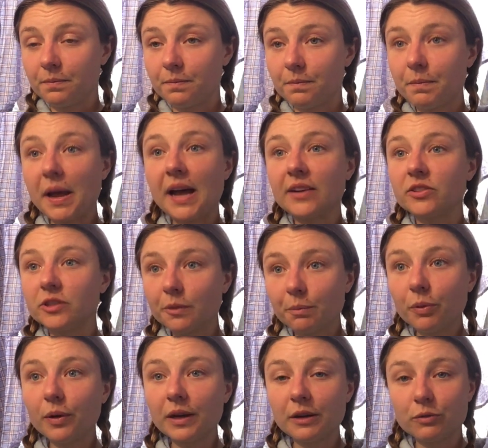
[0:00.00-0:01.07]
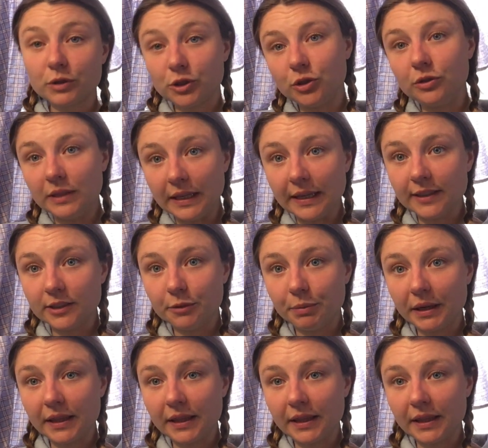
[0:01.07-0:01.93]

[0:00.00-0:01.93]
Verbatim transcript: past the point of what you need it to be.